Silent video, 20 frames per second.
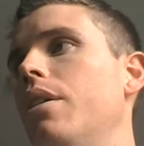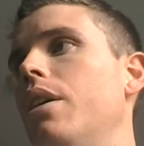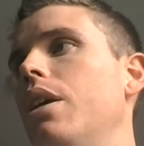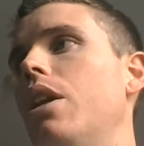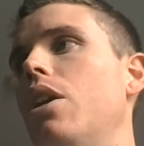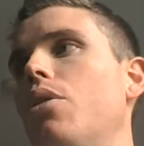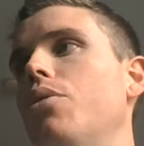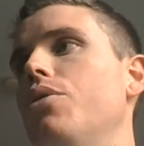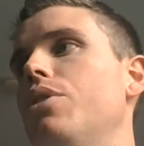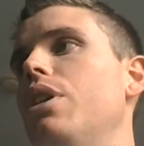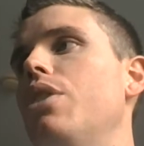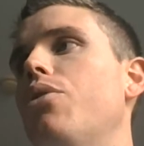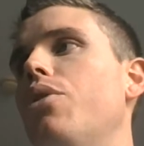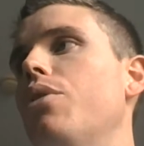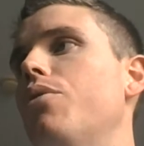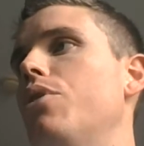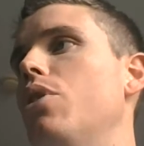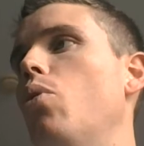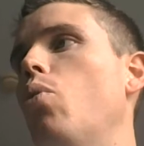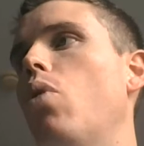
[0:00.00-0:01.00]

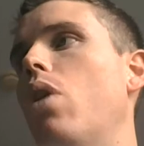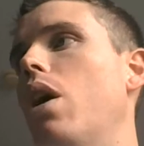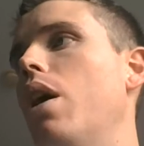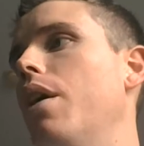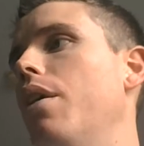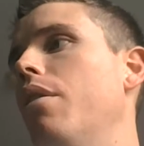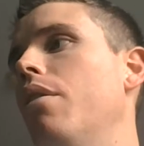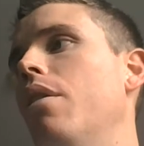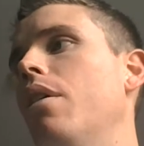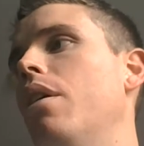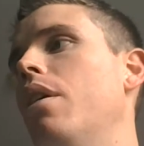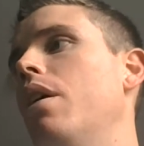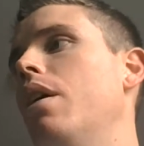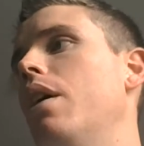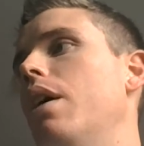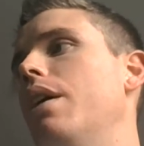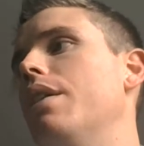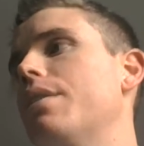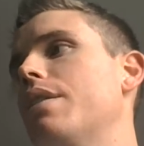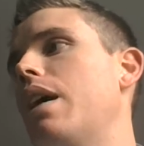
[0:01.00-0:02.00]
Z51,
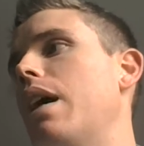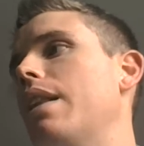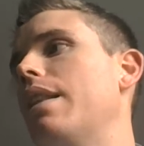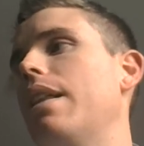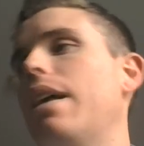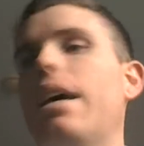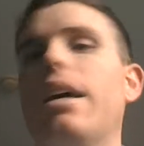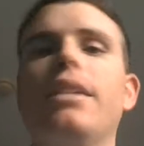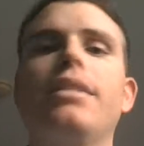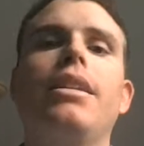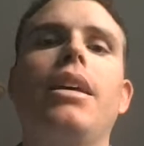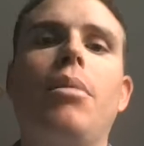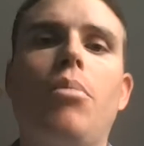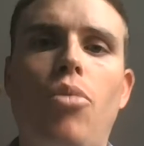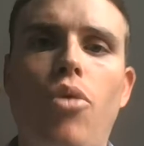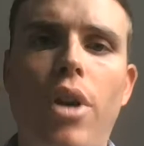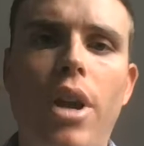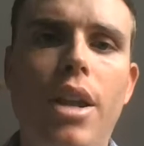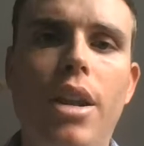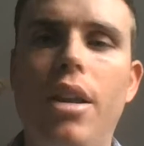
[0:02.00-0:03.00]
it's got
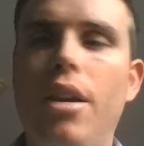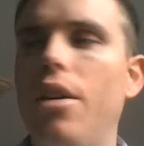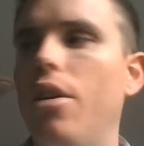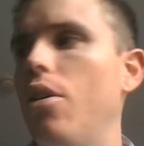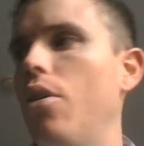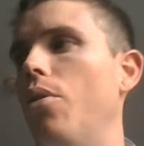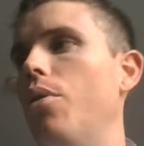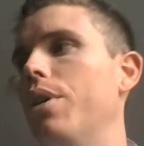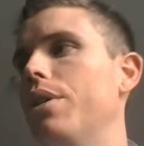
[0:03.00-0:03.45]
XM radio,